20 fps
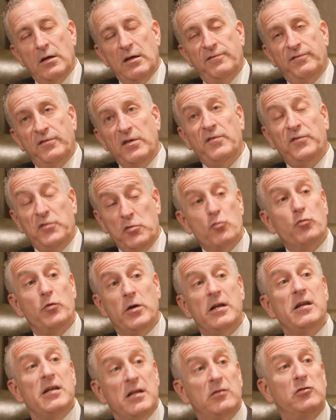If you
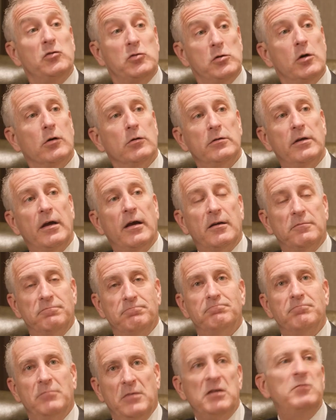really need to go
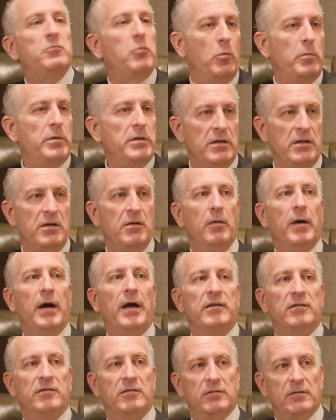there, it will be the
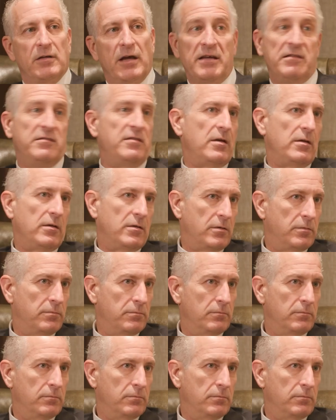U.S., I think.